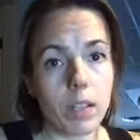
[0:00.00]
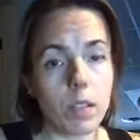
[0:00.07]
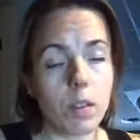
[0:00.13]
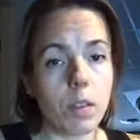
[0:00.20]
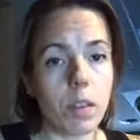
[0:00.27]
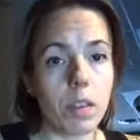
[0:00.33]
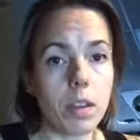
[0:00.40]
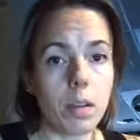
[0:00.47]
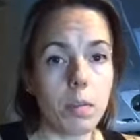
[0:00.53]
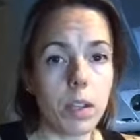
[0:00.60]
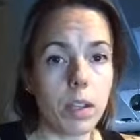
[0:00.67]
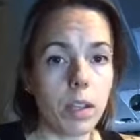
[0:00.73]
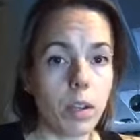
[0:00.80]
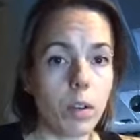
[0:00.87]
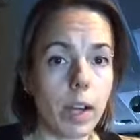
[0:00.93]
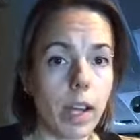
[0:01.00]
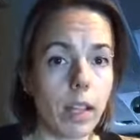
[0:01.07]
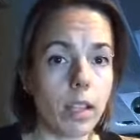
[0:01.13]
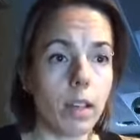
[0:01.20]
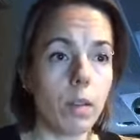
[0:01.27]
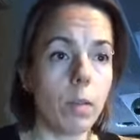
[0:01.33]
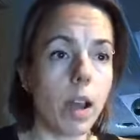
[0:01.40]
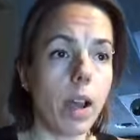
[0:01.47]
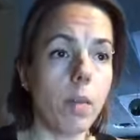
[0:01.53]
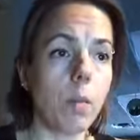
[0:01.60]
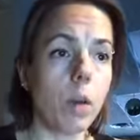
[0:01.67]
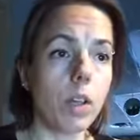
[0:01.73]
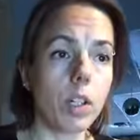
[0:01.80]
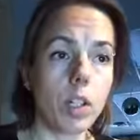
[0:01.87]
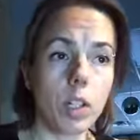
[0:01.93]
So the therapeutic grade um,
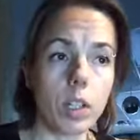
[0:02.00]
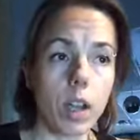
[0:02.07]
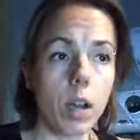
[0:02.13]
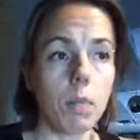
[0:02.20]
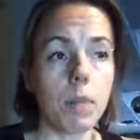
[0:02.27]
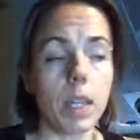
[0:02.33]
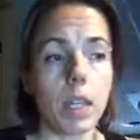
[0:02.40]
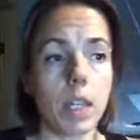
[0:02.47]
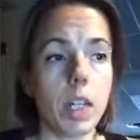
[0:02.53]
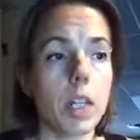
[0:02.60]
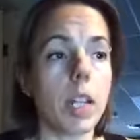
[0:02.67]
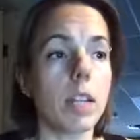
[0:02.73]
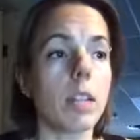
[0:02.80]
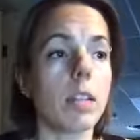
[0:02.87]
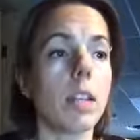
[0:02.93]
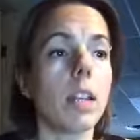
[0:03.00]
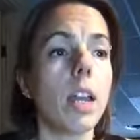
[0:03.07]
oil should not be ingested.